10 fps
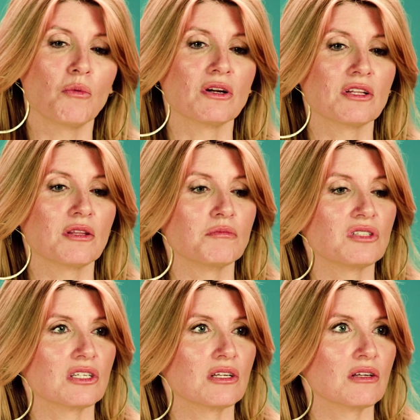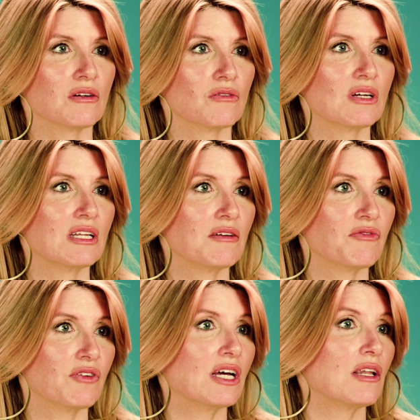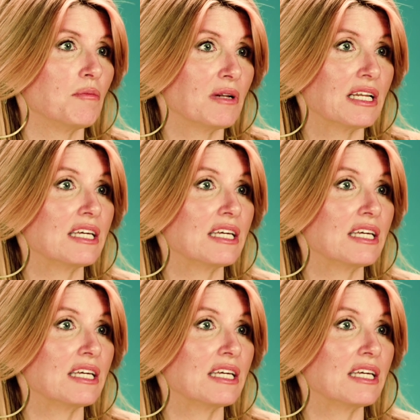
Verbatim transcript: I wanted them to really feel and